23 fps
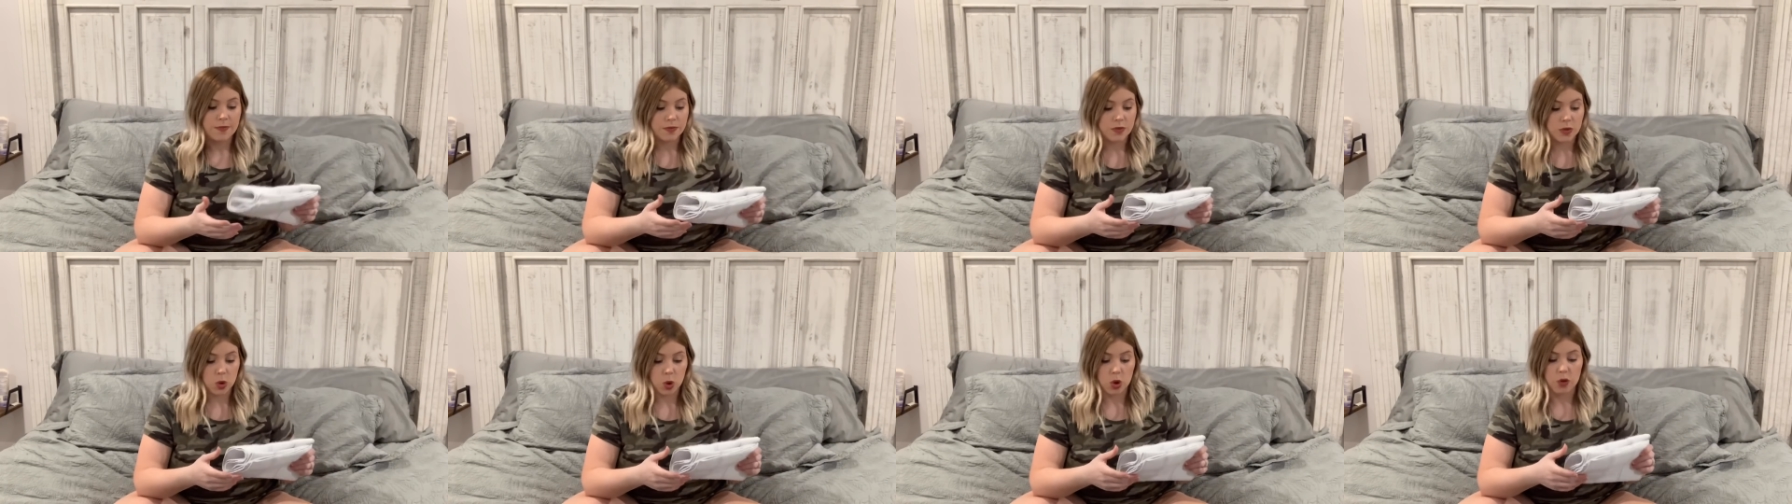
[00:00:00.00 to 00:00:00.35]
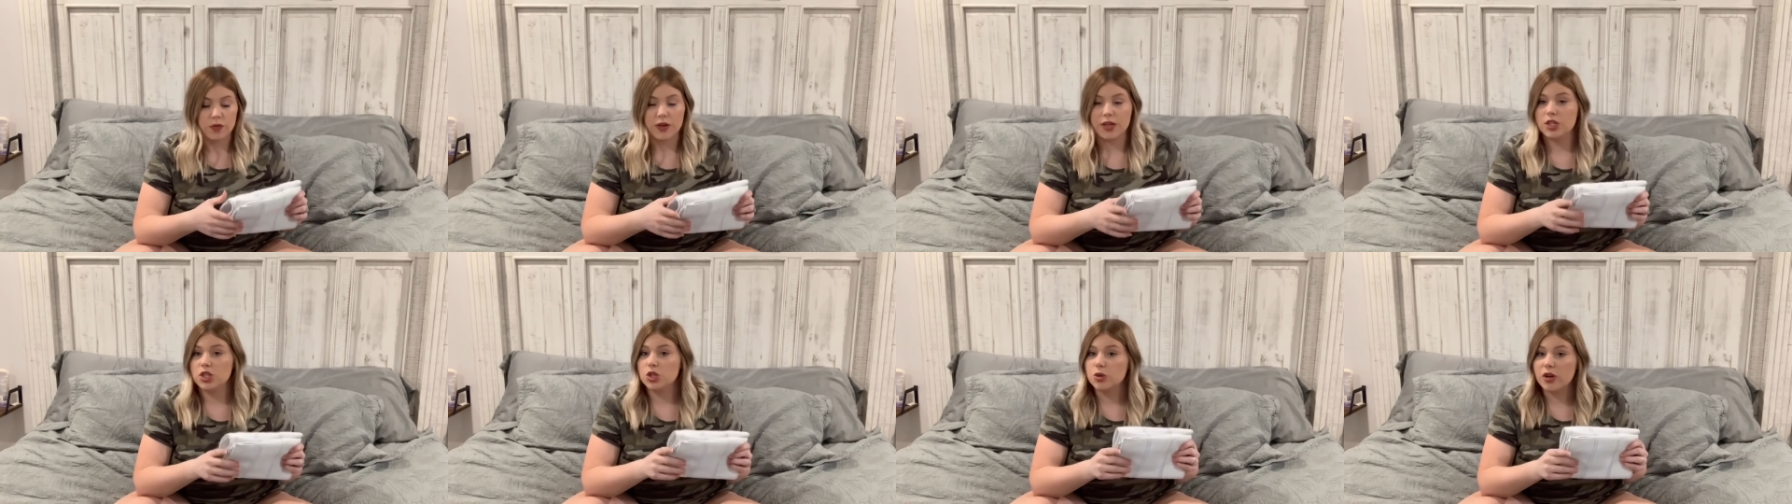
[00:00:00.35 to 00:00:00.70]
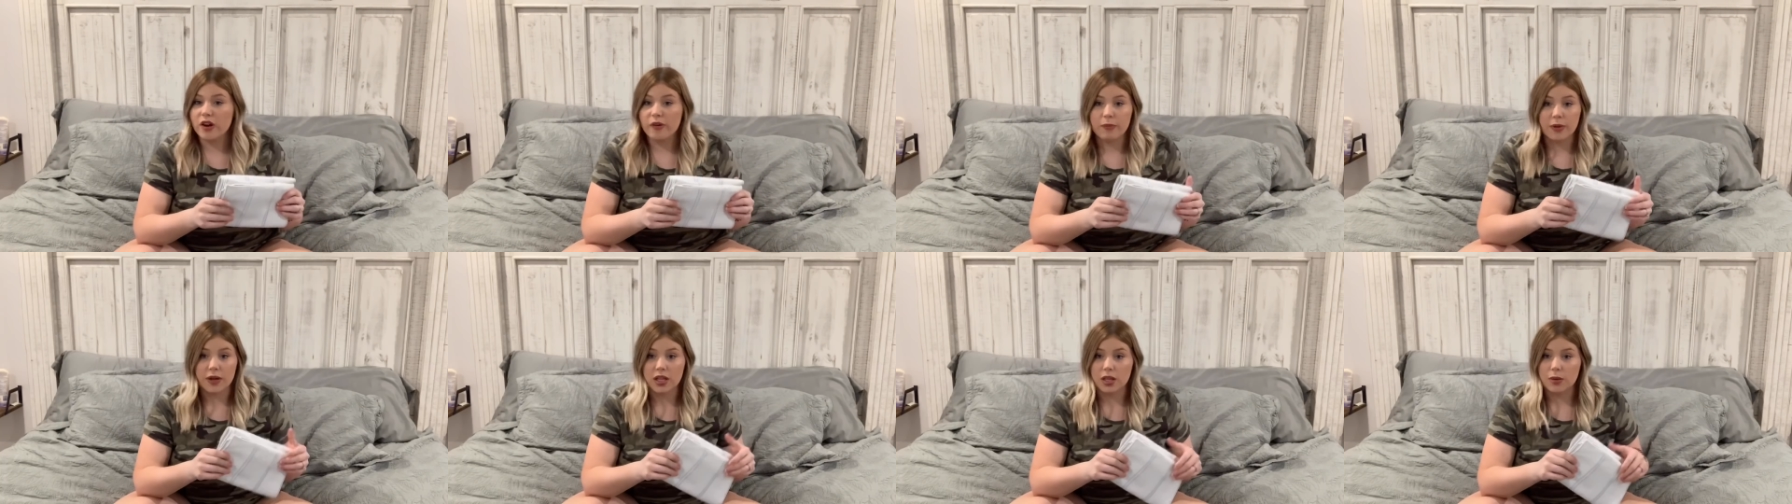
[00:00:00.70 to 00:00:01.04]
or if they do have
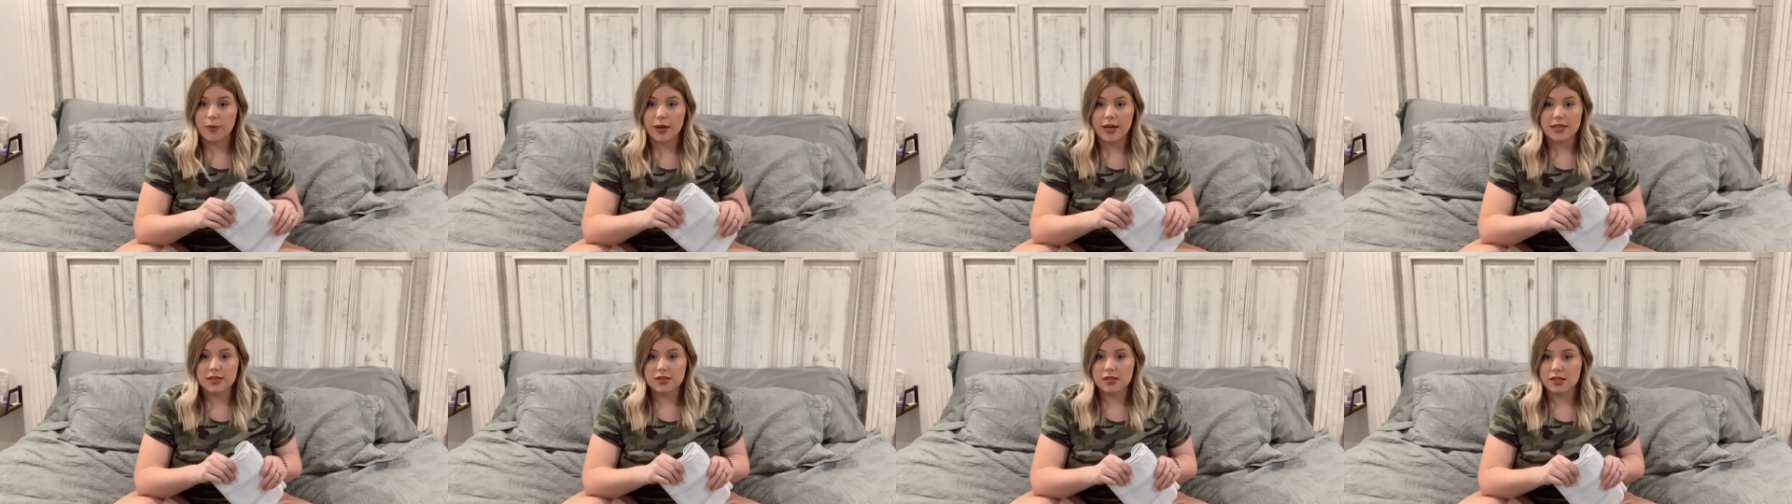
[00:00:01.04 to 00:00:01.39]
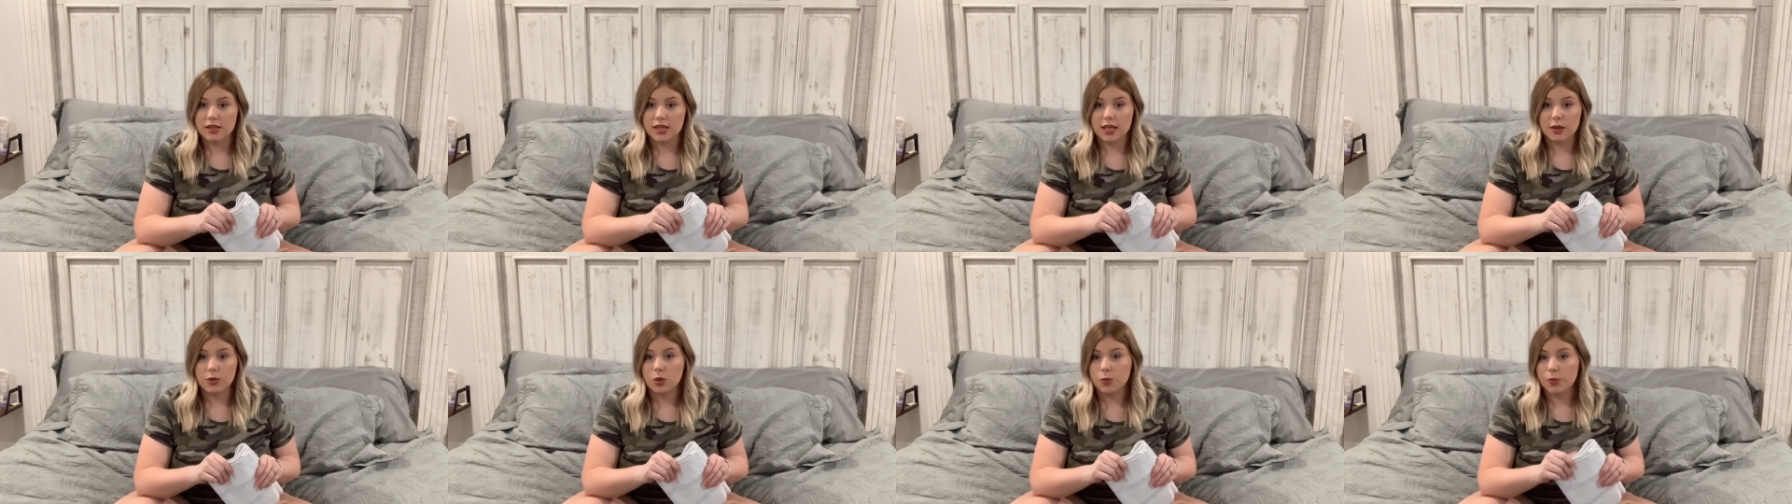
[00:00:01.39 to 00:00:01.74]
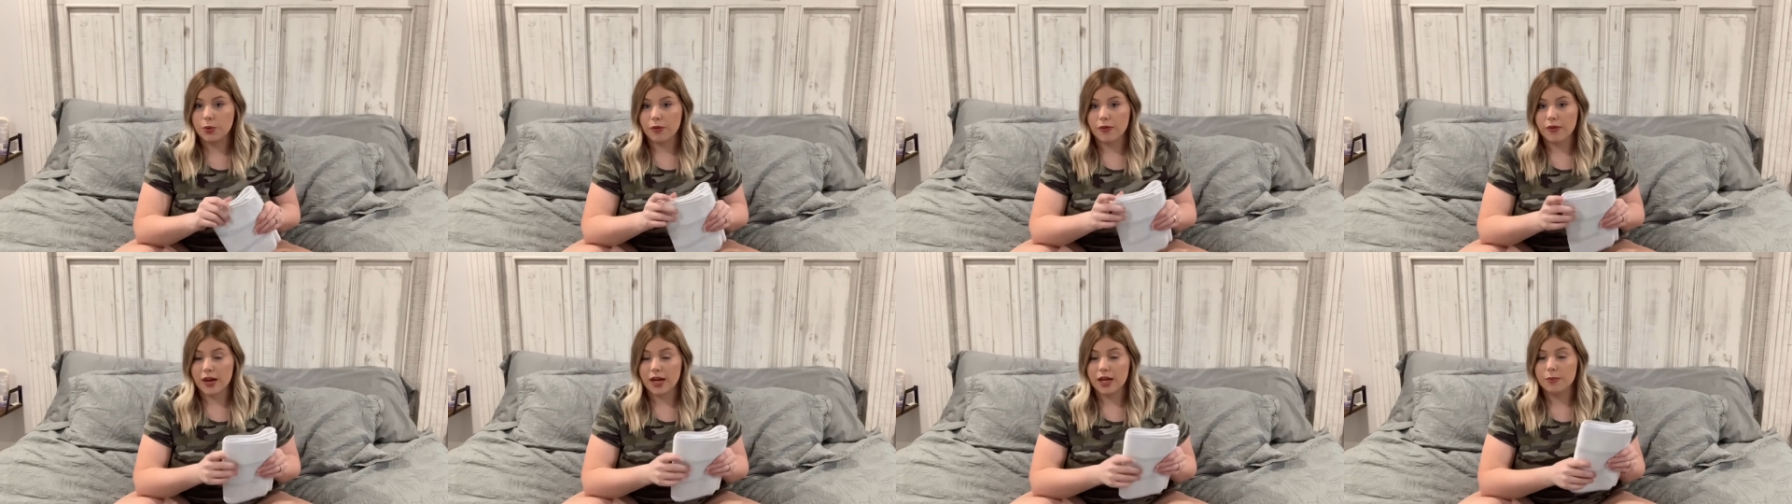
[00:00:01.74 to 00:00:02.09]
belly bands they will
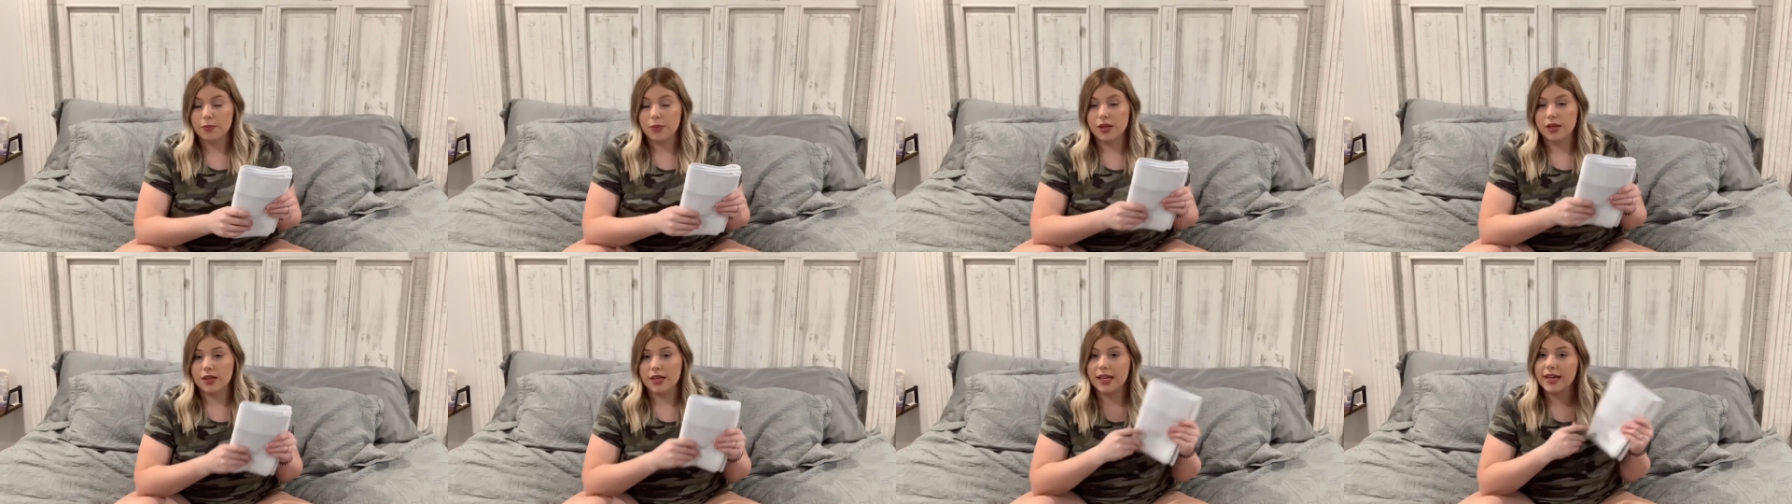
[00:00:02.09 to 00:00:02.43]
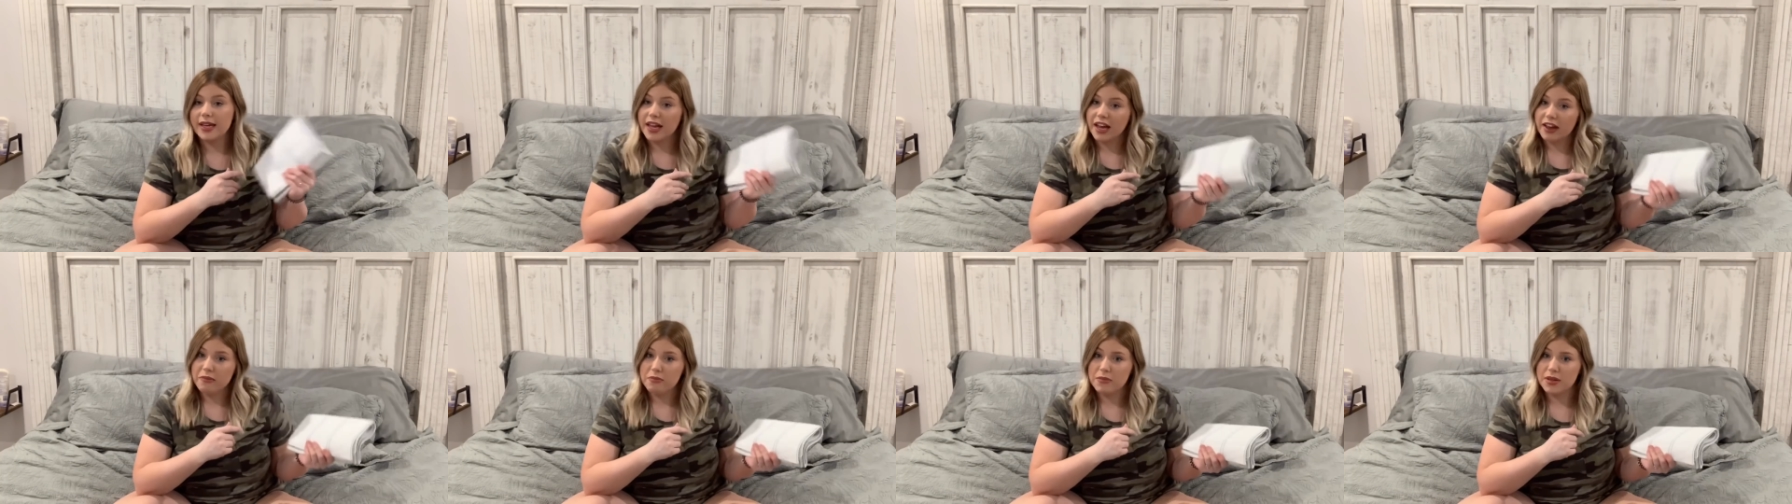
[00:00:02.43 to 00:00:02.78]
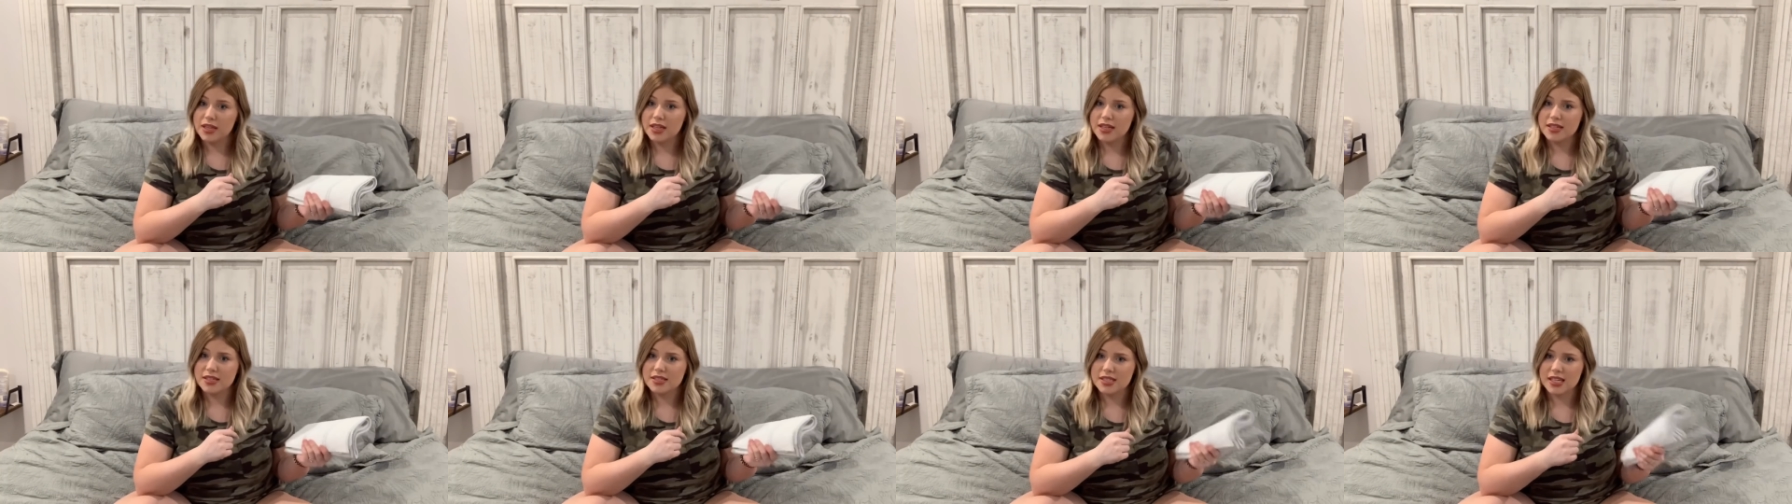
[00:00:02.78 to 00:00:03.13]
provide but they gave me
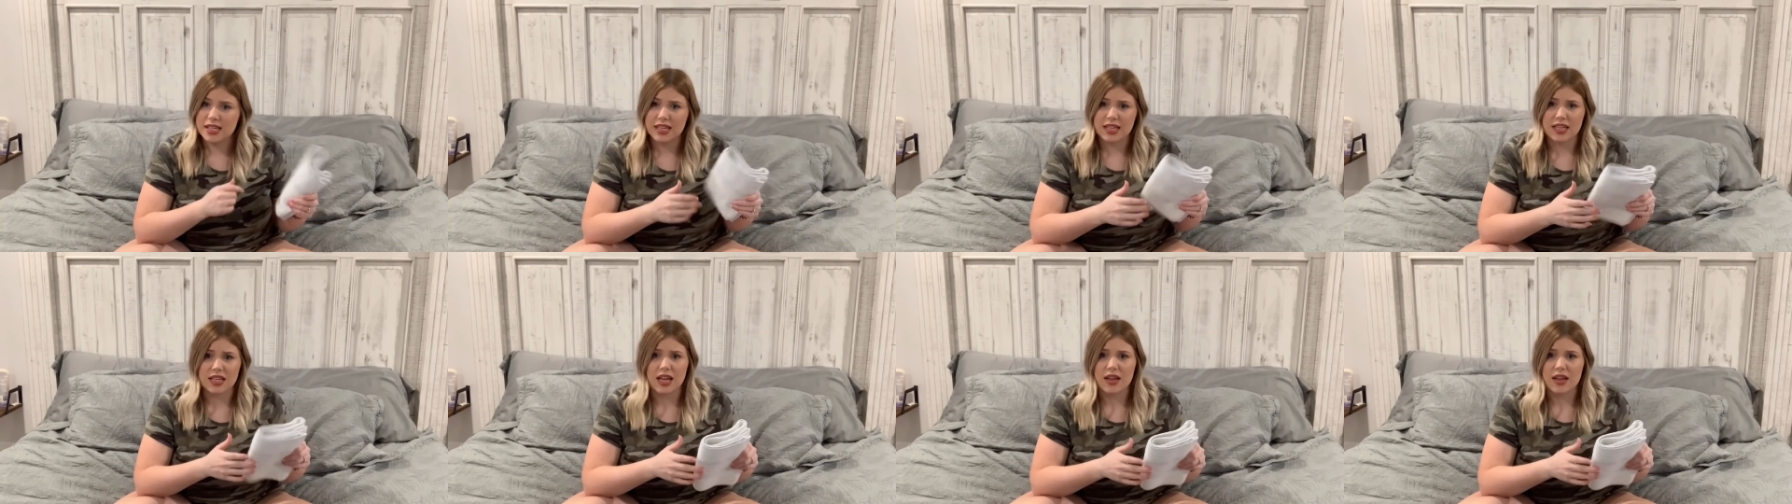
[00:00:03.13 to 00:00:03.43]
this and